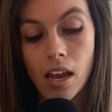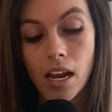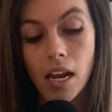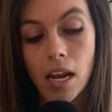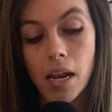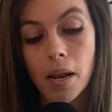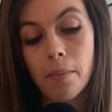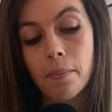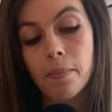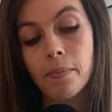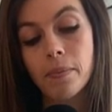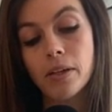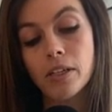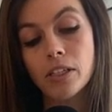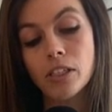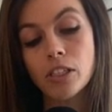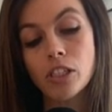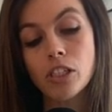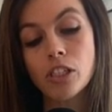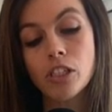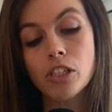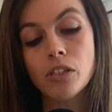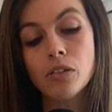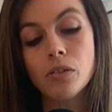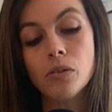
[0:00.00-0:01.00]
Number
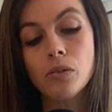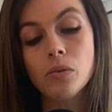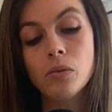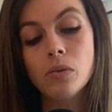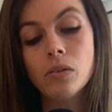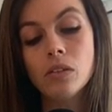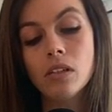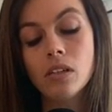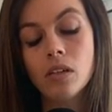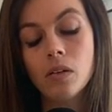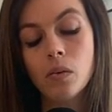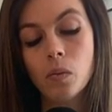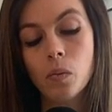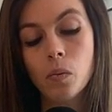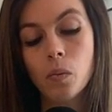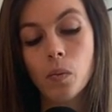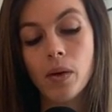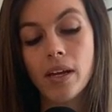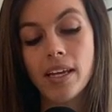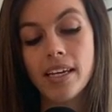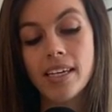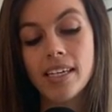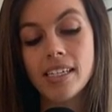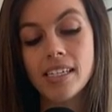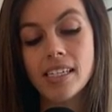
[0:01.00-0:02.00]
two,
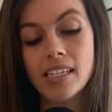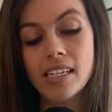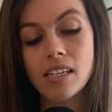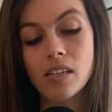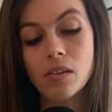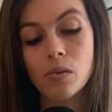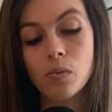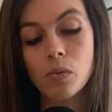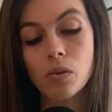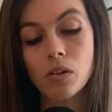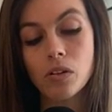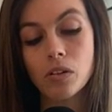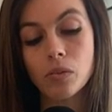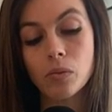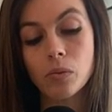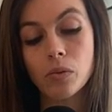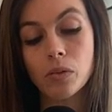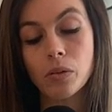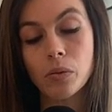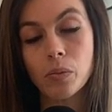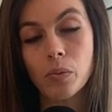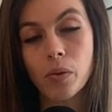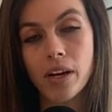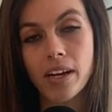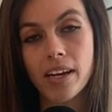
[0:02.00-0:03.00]
when did World War
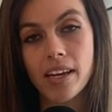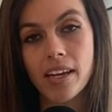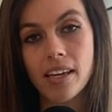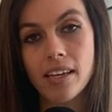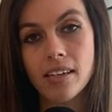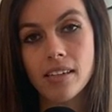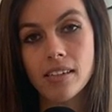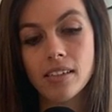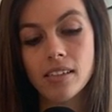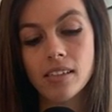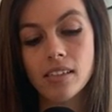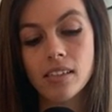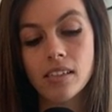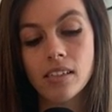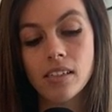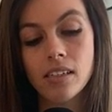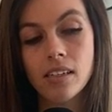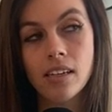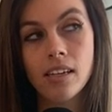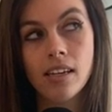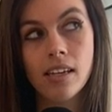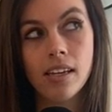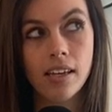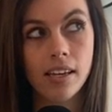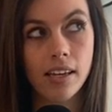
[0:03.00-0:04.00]
I end?
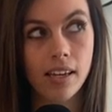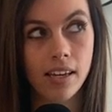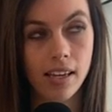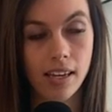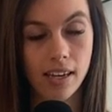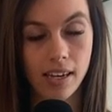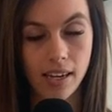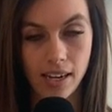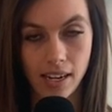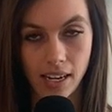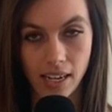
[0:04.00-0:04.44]
In